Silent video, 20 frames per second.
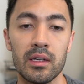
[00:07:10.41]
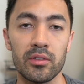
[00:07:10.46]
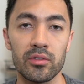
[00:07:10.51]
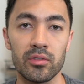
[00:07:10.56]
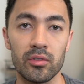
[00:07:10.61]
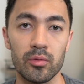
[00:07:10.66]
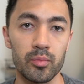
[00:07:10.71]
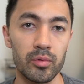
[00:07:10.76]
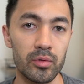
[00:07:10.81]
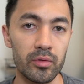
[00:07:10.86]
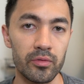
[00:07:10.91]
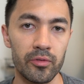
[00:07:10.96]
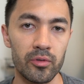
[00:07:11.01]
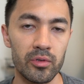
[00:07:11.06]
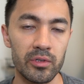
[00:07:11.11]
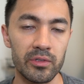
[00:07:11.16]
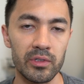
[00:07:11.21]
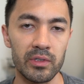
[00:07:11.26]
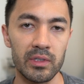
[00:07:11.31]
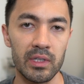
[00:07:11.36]
So brute
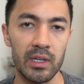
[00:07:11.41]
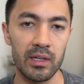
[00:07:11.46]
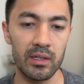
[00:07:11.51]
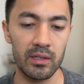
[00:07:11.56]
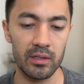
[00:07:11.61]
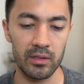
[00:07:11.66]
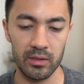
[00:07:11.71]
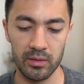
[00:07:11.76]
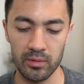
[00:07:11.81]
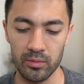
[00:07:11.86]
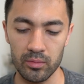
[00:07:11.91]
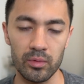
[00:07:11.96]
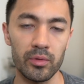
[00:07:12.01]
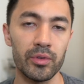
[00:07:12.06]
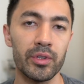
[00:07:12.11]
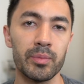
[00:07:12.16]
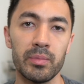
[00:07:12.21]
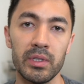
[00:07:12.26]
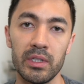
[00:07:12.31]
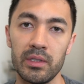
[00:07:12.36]
force attack, we'll
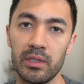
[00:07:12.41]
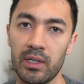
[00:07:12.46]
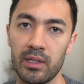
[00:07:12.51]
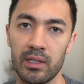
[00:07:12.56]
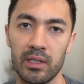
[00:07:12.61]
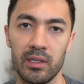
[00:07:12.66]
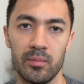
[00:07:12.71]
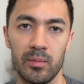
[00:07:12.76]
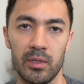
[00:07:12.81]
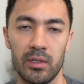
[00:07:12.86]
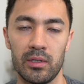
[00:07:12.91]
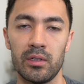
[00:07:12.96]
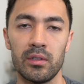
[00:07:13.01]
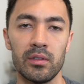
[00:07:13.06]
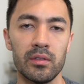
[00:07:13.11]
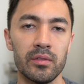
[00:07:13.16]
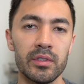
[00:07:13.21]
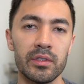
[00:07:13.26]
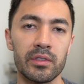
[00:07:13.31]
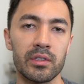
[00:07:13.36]
be talking about
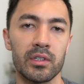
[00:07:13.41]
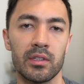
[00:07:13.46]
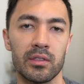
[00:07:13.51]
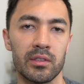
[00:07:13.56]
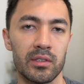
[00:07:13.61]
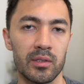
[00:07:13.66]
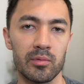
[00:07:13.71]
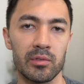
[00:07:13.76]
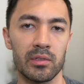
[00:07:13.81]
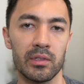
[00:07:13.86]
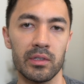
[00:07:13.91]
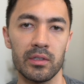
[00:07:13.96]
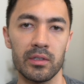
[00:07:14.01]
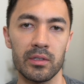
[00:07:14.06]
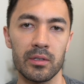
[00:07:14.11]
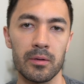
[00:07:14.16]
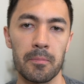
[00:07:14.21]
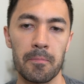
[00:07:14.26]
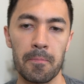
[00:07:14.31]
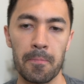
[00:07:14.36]
all of these concepts
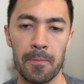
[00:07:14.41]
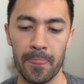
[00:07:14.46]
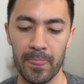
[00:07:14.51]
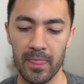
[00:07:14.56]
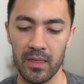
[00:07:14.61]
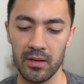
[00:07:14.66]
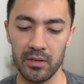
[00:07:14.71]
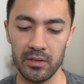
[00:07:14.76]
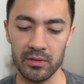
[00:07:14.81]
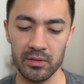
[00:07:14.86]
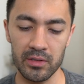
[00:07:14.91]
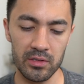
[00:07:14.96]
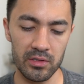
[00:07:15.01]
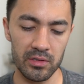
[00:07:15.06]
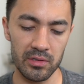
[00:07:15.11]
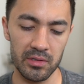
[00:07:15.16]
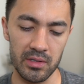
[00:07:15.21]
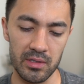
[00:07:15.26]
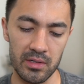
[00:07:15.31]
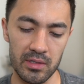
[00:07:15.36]
later.
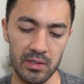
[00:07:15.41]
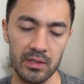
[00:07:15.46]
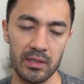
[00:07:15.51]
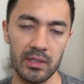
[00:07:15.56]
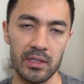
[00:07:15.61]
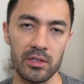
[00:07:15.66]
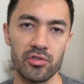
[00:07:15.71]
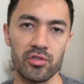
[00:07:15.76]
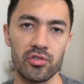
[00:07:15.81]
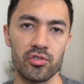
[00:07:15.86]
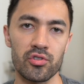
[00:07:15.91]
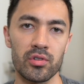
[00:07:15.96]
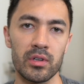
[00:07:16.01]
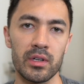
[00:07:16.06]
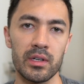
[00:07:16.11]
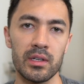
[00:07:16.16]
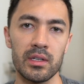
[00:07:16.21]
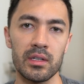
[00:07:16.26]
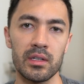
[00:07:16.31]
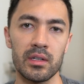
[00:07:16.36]
Essentially, it's
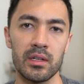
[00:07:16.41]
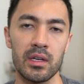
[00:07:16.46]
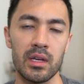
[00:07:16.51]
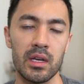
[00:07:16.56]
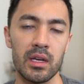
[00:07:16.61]
trying